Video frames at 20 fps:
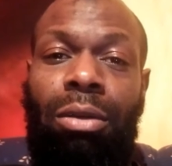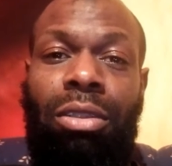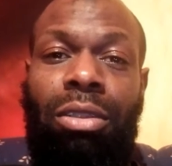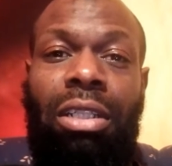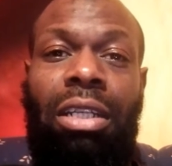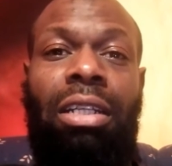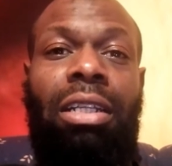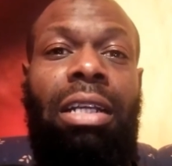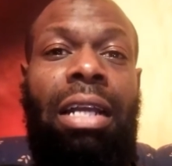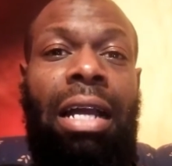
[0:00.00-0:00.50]

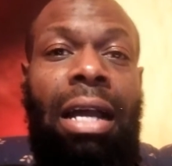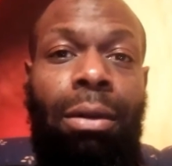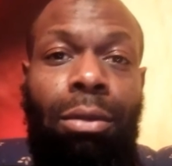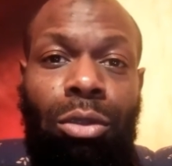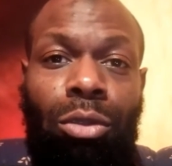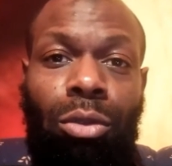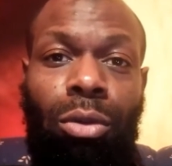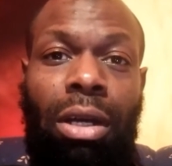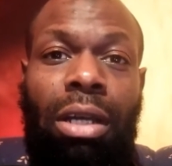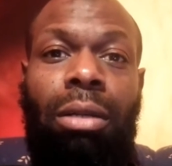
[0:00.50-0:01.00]
saying that guy was
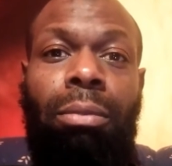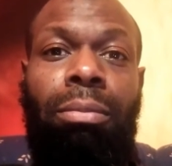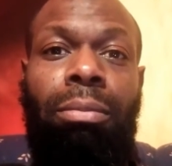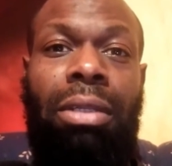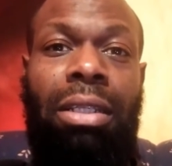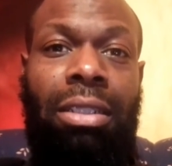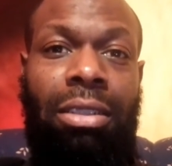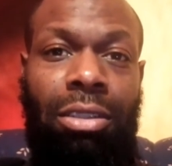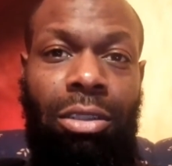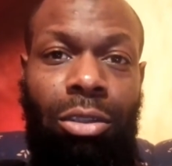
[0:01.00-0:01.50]
quite a
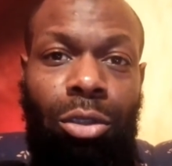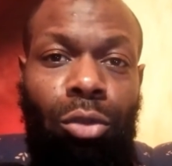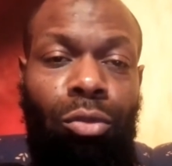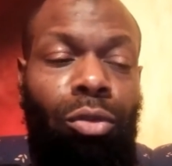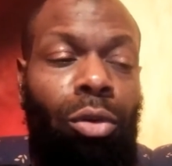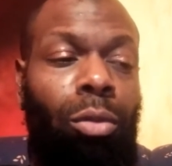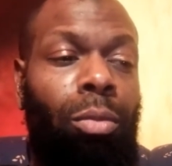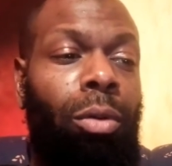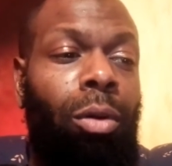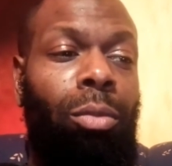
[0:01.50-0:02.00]
beast, you know, for
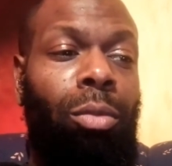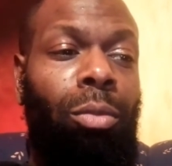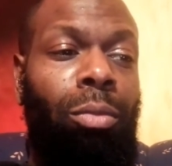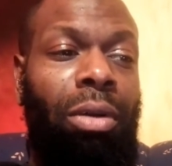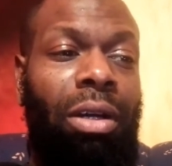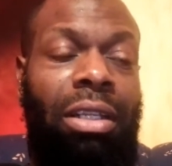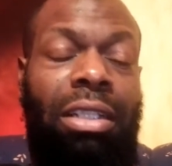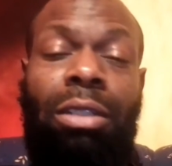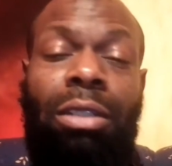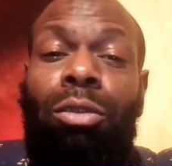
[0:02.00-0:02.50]
a purple
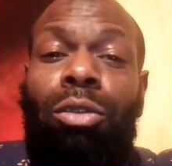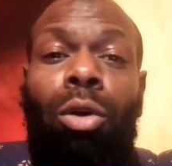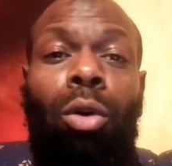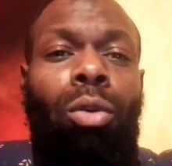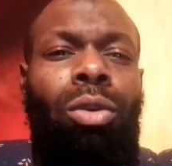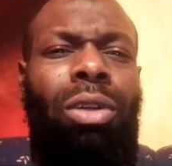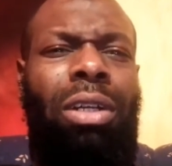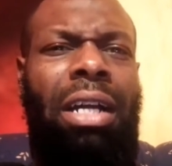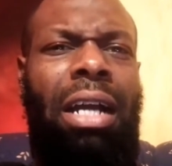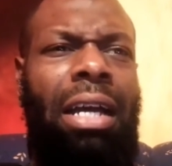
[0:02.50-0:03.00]
belt. And he was an
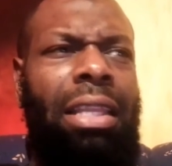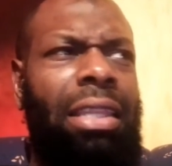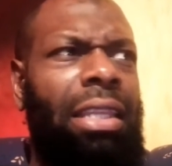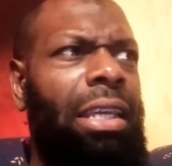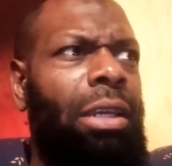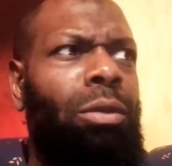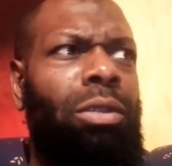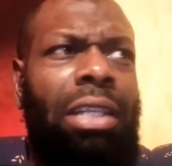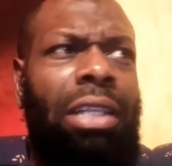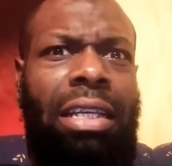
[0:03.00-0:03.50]
older guy. I think
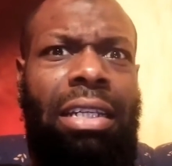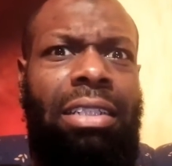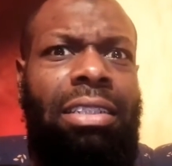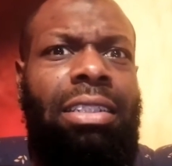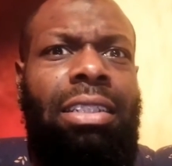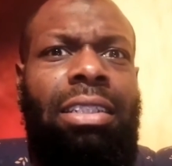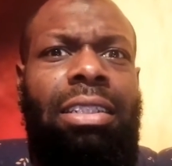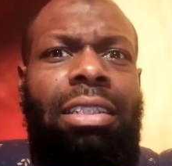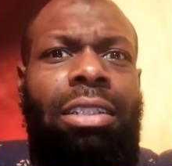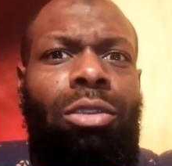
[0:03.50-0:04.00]
he was like in his
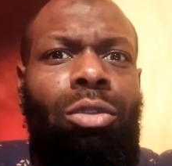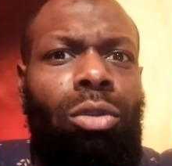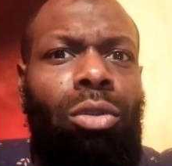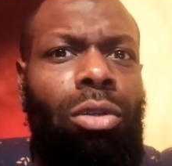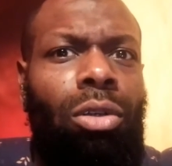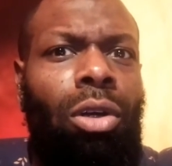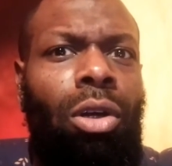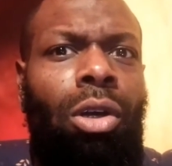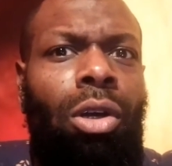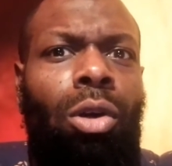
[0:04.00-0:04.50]
60s or,
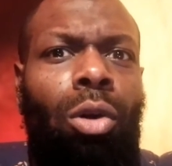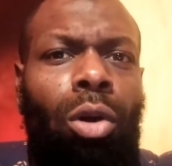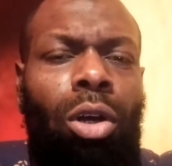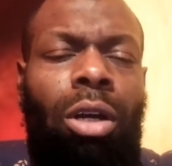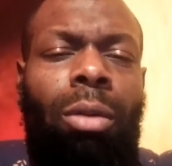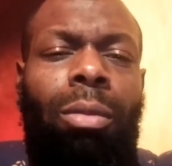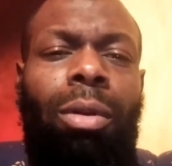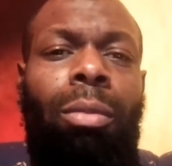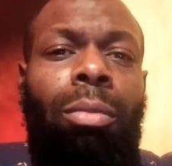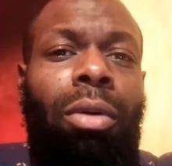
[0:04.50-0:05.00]
or
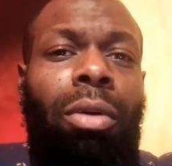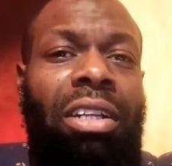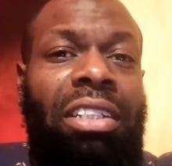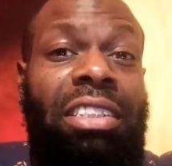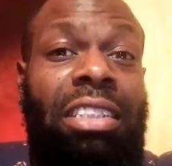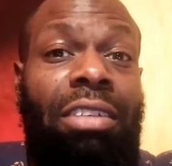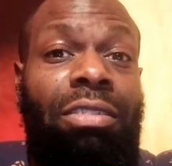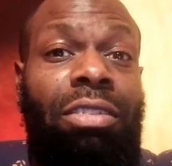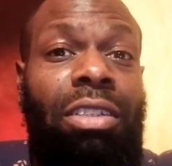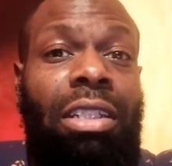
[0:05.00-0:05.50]
coming up on his
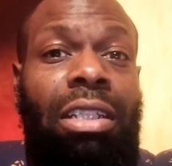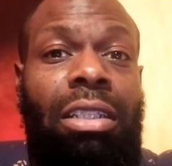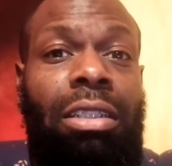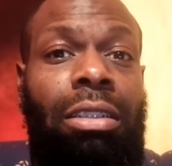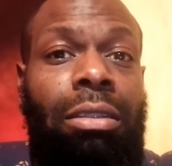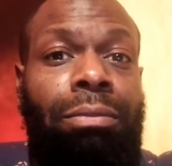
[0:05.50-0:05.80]
70s.